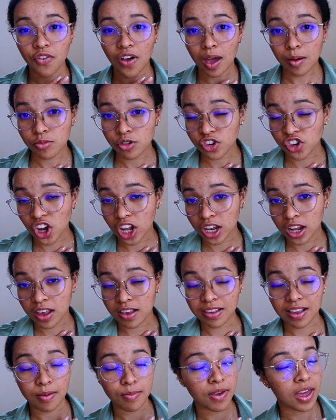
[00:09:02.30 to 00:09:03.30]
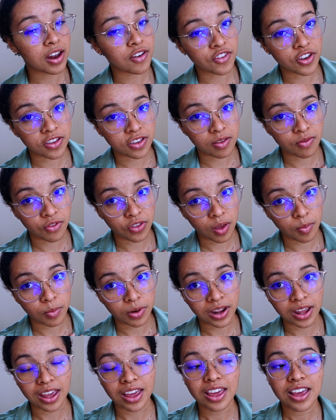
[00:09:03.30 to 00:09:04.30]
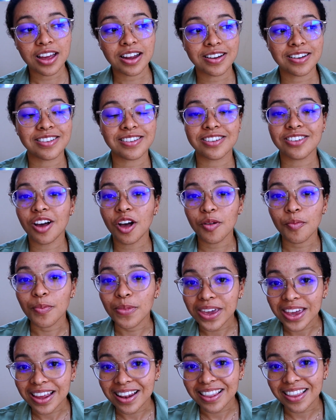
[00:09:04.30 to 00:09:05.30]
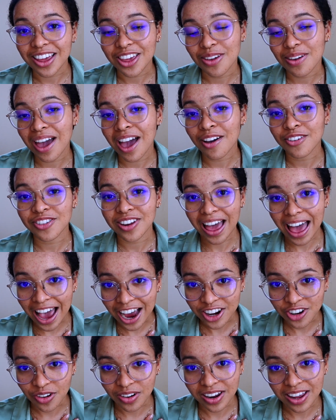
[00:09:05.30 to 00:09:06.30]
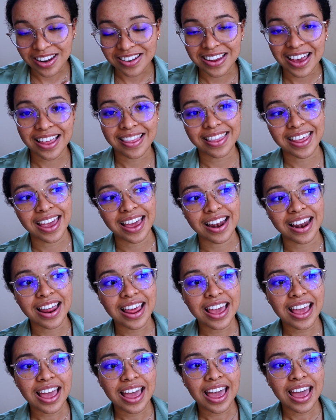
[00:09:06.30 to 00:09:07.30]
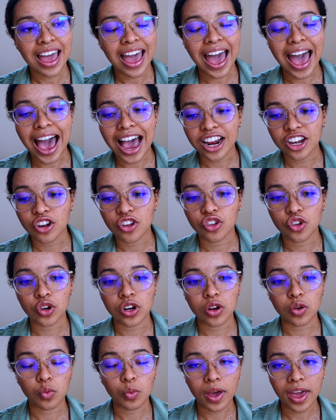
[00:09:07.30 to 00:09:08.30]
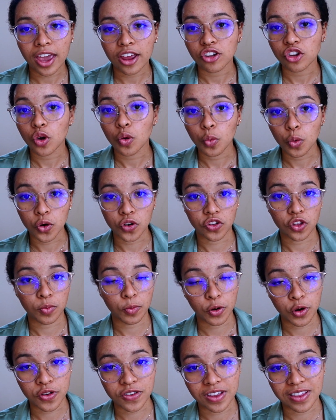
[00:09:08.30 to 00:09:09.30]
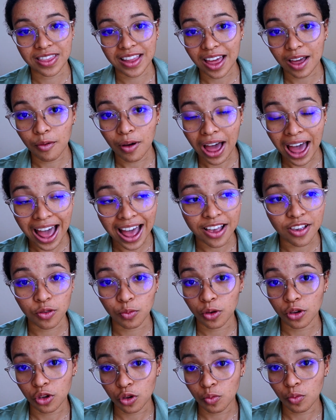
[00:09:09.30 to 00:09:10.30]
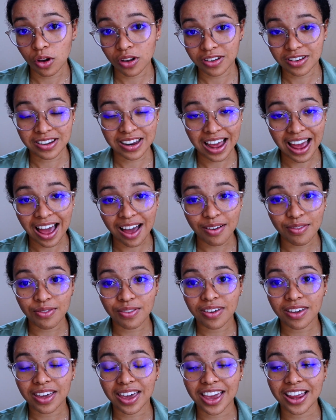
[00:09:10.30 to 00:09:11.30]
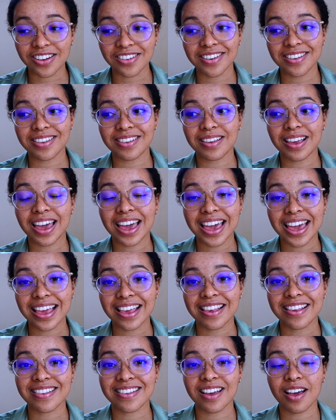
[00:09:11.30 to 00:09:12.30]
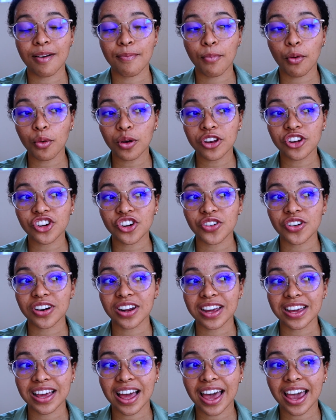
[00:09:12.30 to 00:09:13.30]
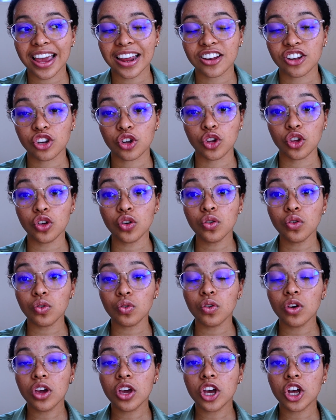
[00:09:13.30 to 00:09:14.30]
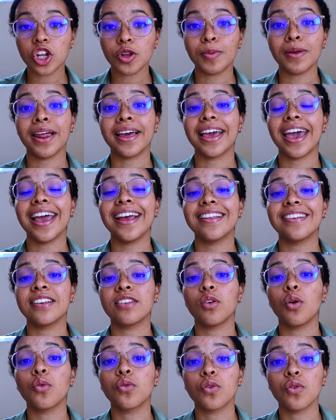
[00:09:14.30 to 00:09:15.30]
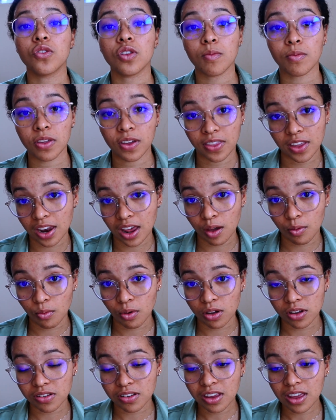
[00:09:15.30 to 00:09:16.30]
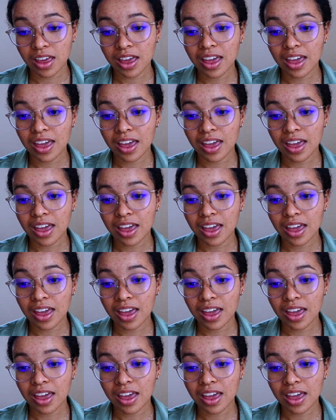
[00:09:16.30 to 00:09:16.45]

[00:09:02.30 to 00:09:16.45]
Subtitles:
I'm jealous, I'm envious of somebody, does not mean that you have to act on it and then act a certain way towards the person that has what you want to have. It just is a pointer and a guide to you to be like, hey, this is also something that I want.